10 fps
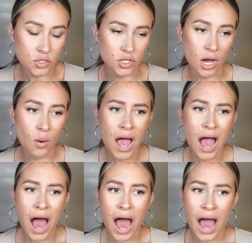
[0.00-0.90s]
So
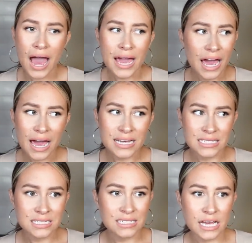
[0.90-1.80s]
I
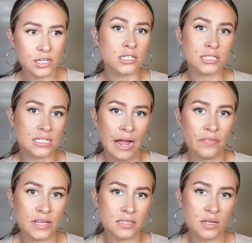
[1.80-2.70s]
didn't understand this.